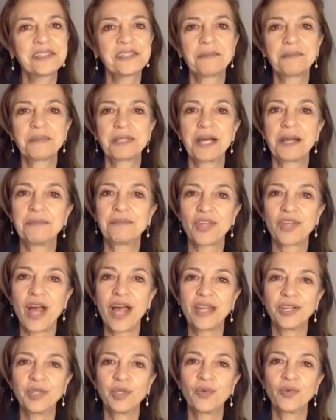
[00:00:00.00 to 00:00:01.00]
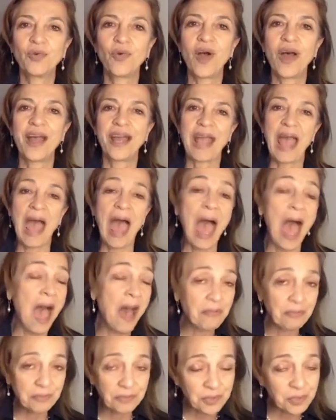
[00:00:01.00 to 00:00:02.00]
Sometimes I cry
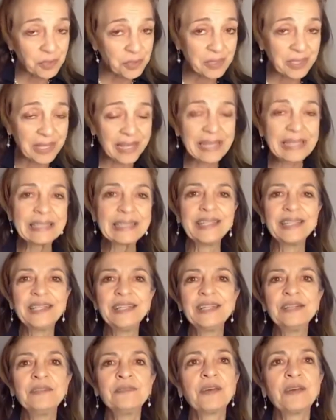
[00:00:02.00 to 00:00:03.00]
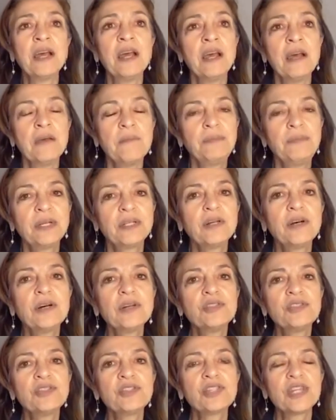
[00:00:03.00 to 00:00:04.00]
after they leave,
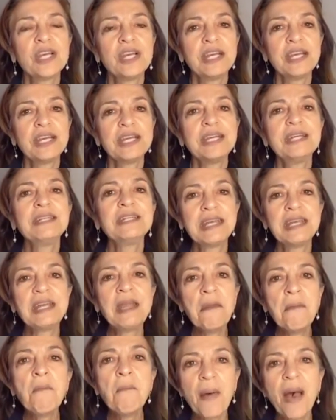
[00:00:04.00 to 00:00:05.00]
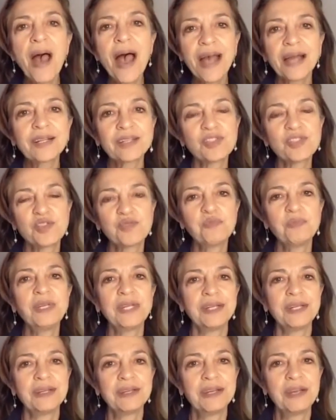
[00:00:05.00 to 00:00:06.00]
because it impacts
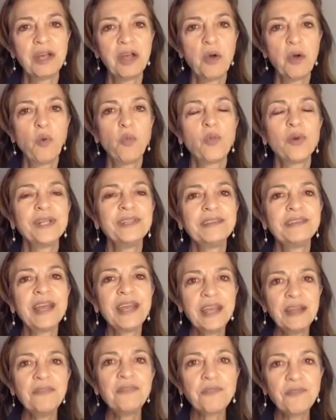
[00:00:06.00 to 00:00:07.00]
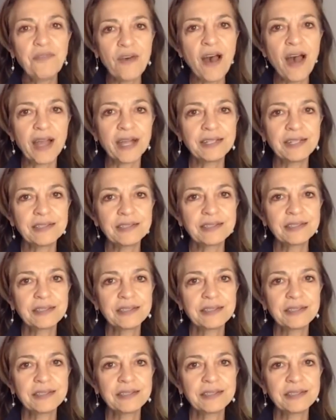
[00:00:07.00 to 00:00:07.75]
me when they find